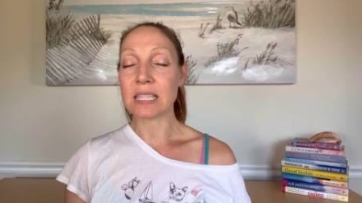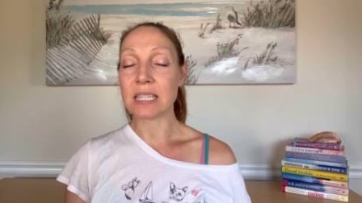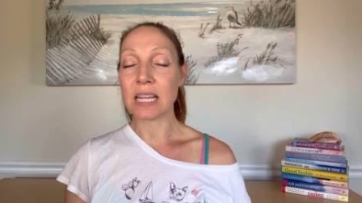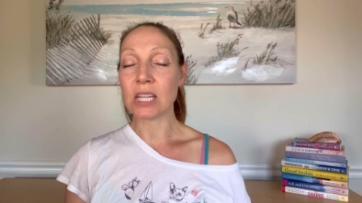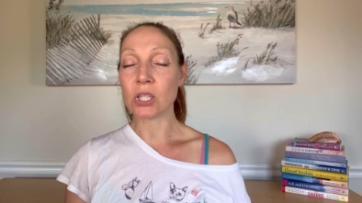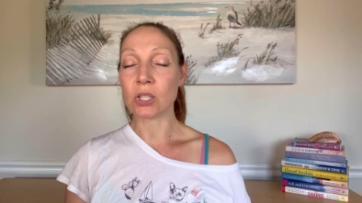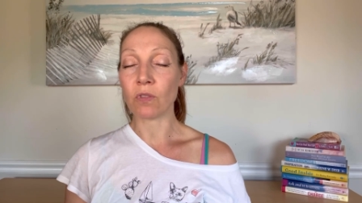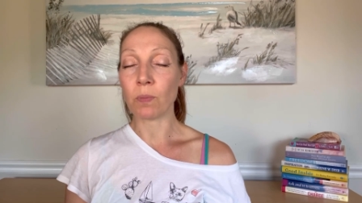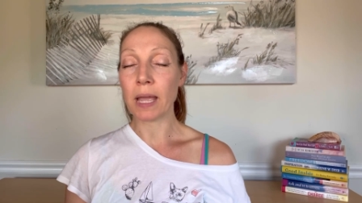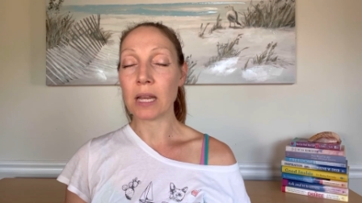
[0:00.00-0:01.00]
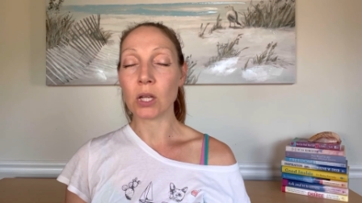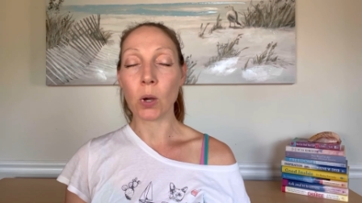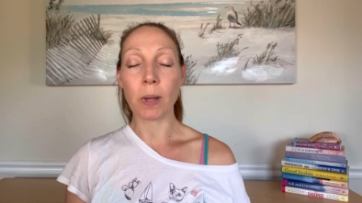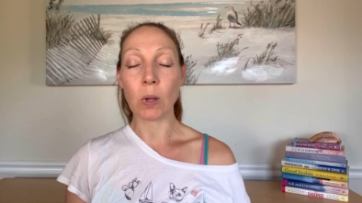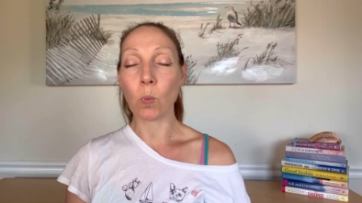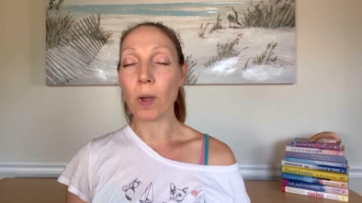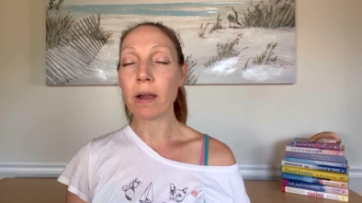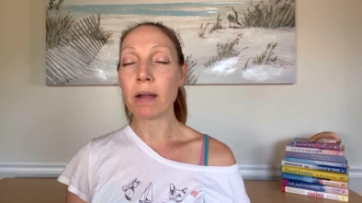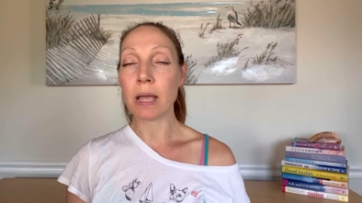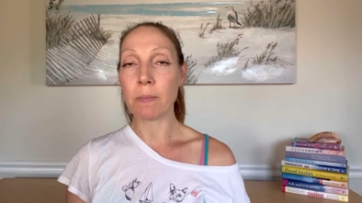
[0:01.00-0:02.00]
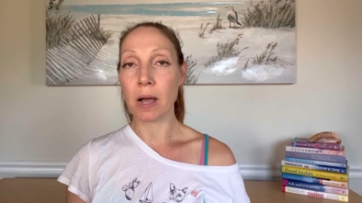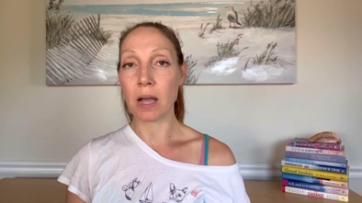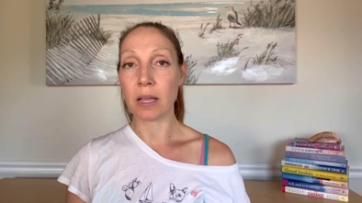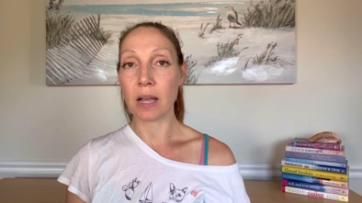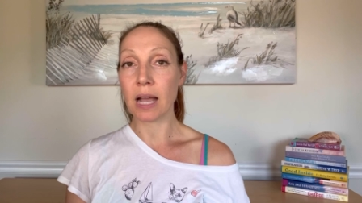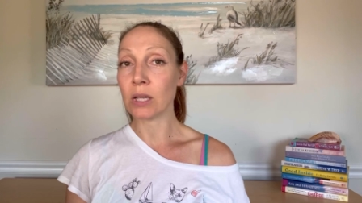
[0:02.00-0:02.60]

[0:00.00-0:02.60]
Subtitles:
stages of pain going, where am I?